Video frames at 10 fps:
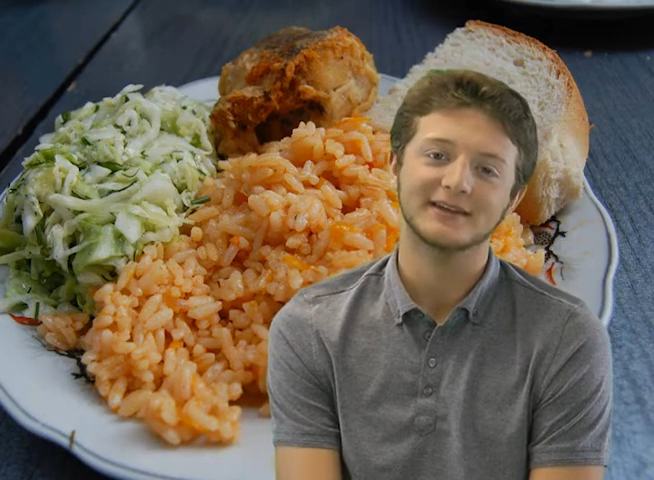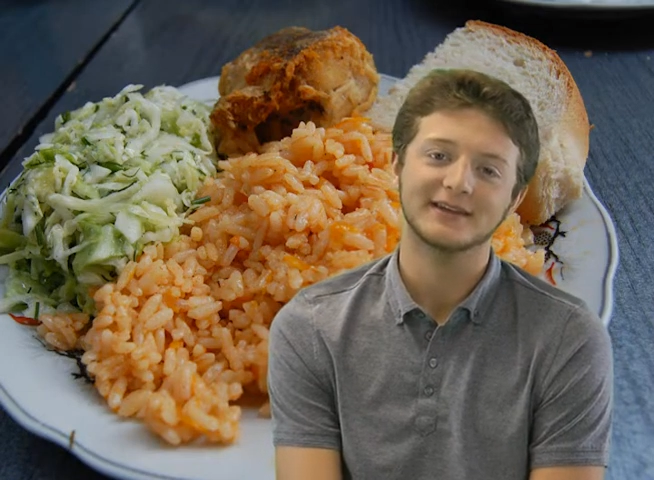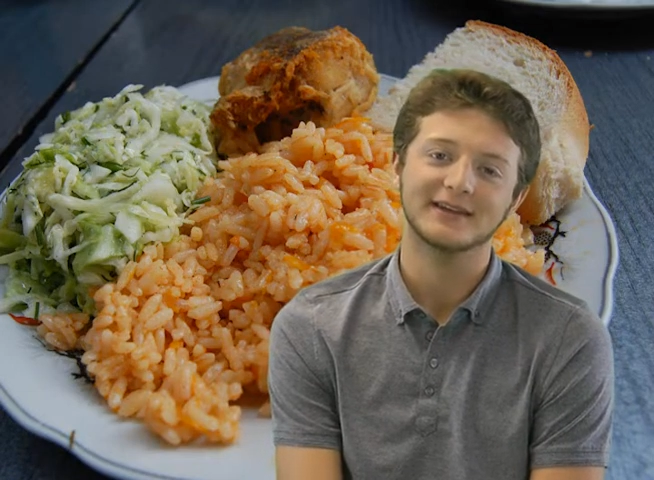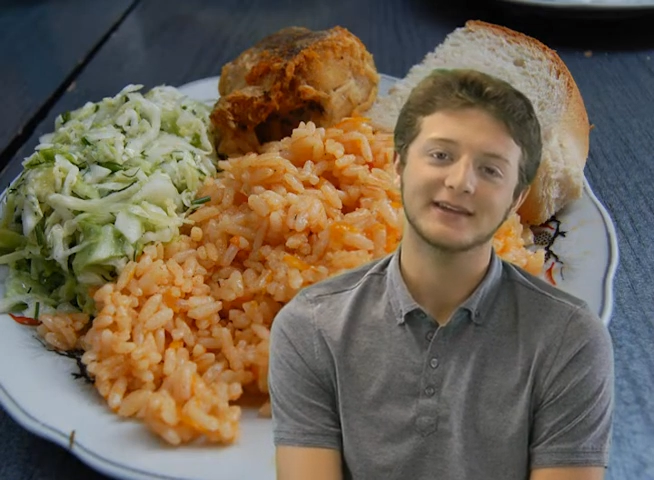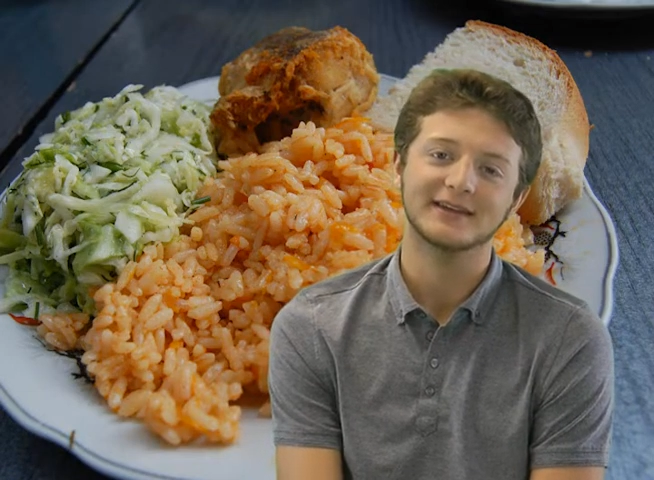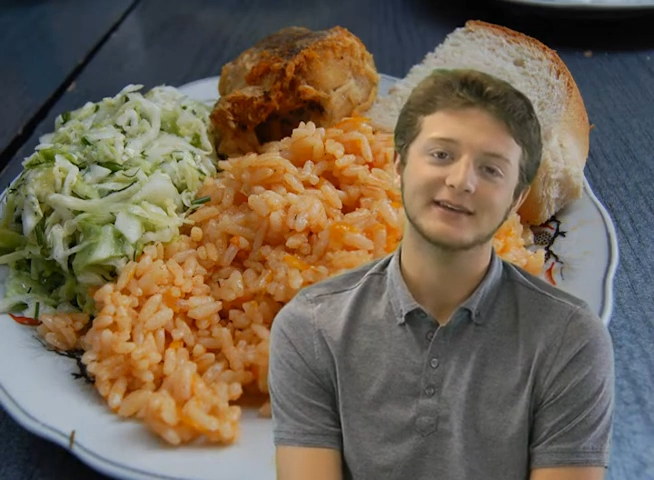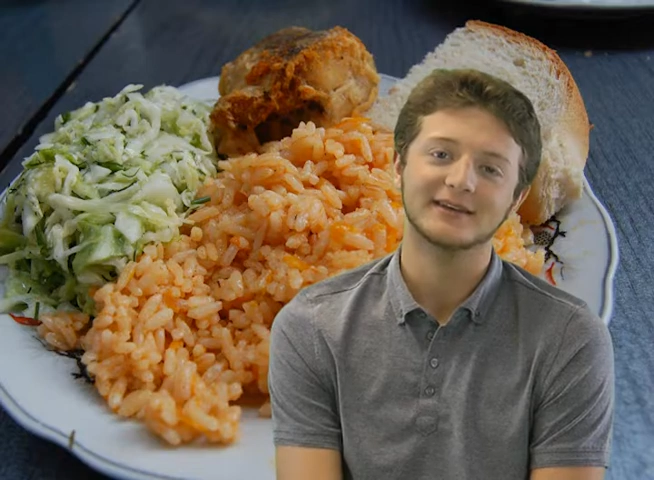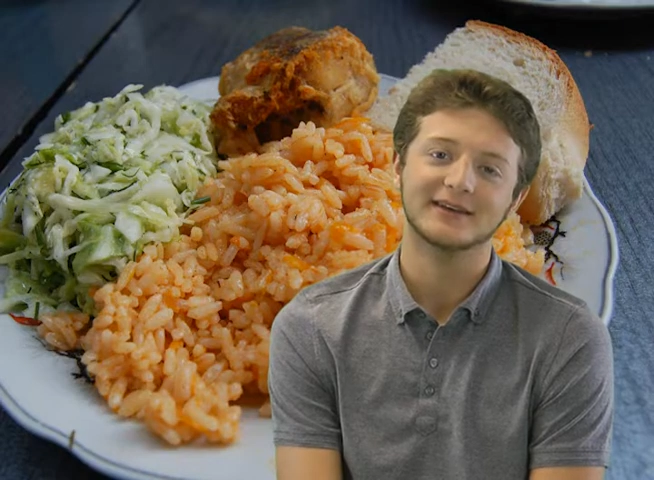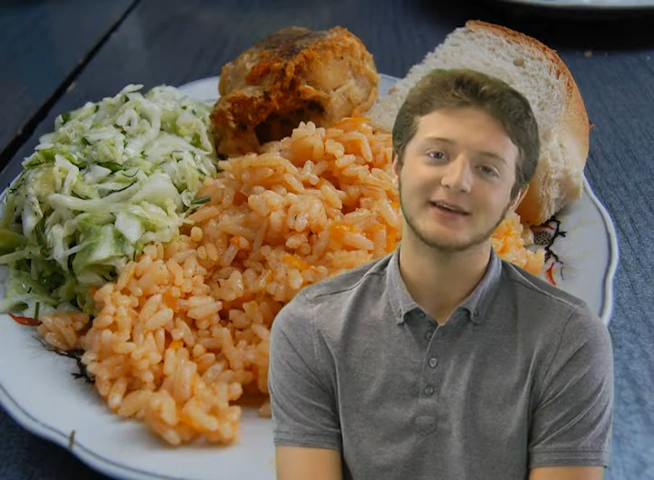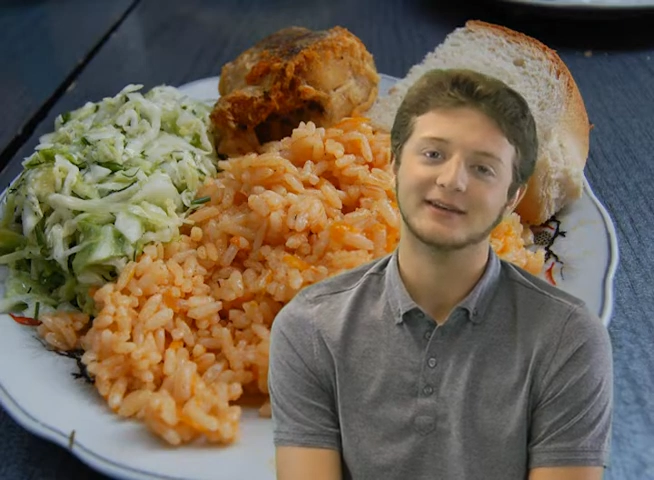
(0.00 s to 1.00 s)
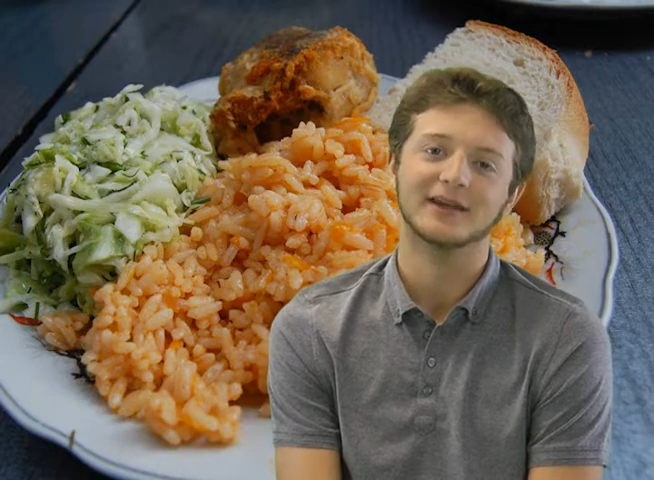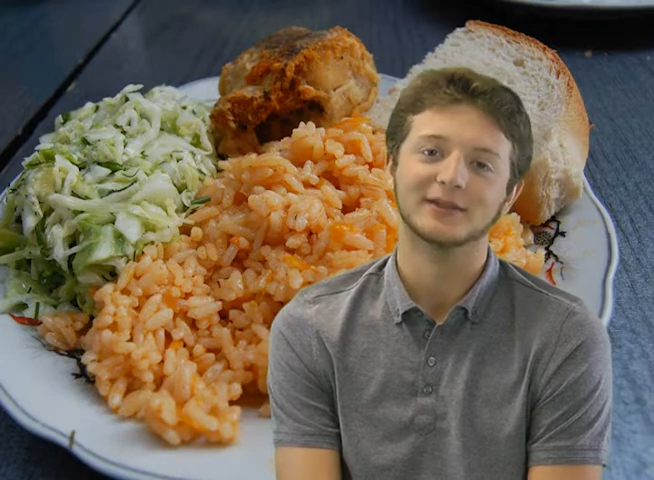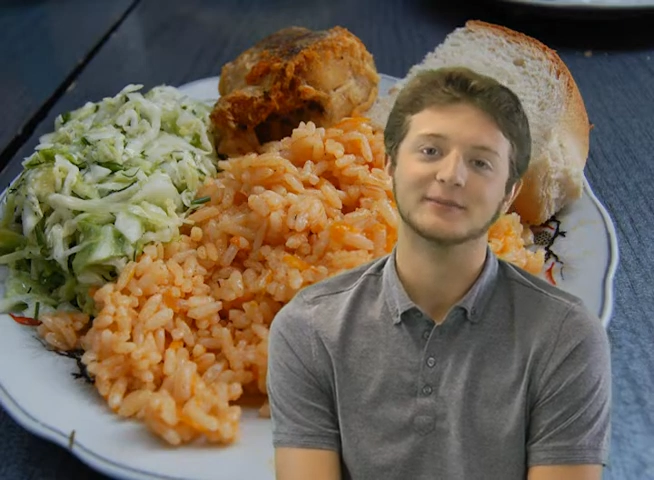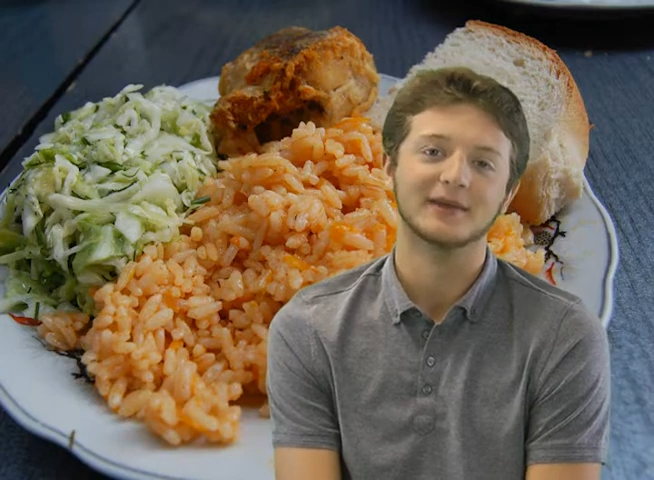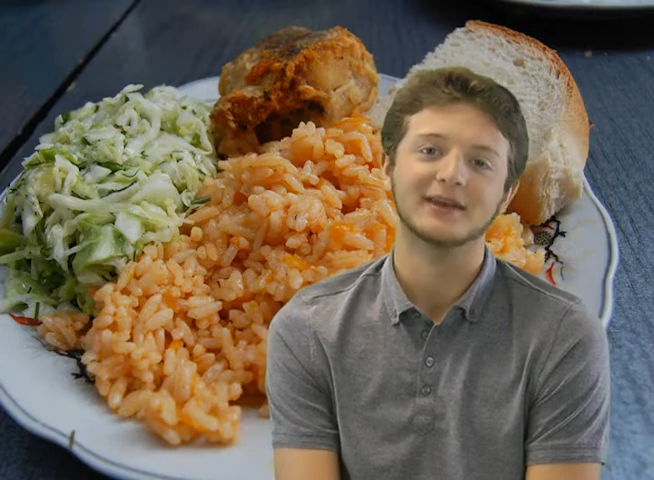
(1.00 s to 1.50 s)
and then
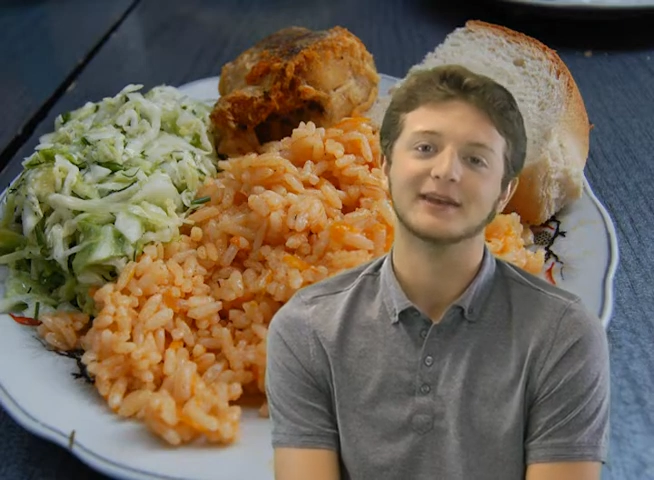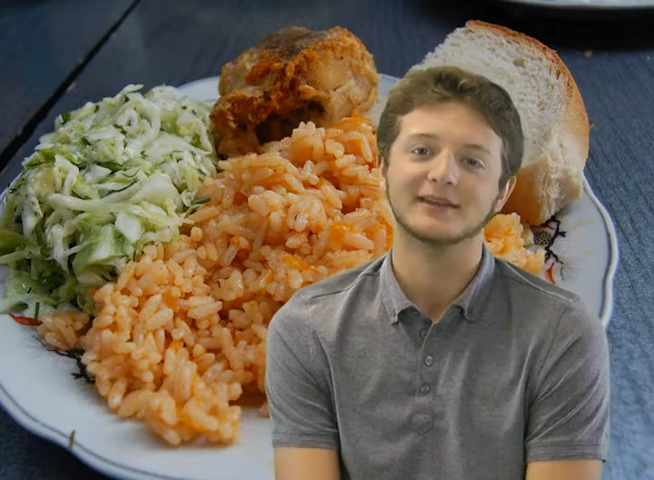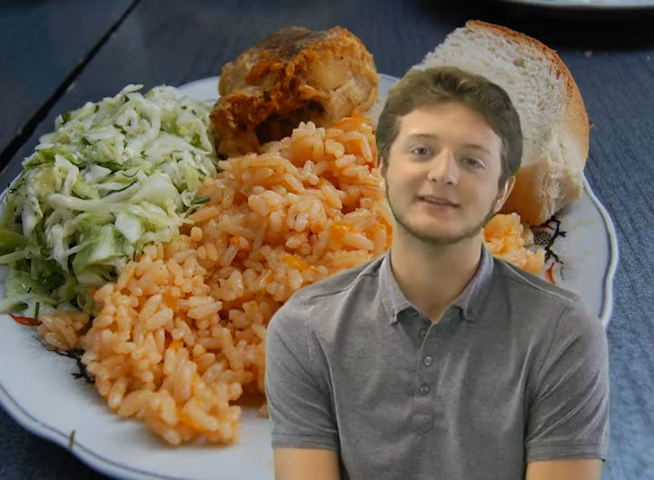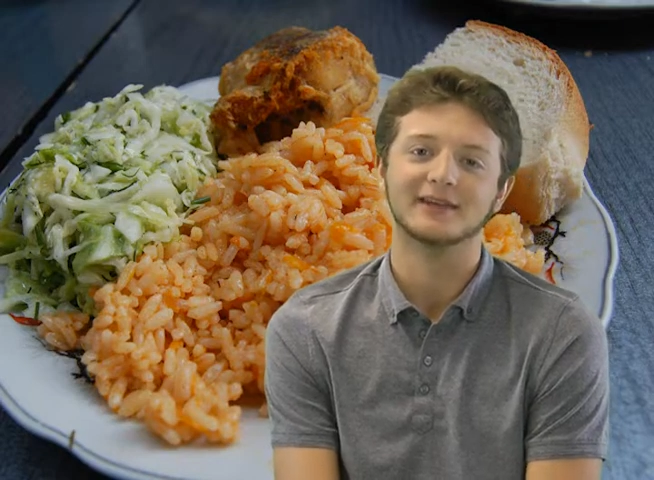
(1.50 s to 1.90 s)
another minute at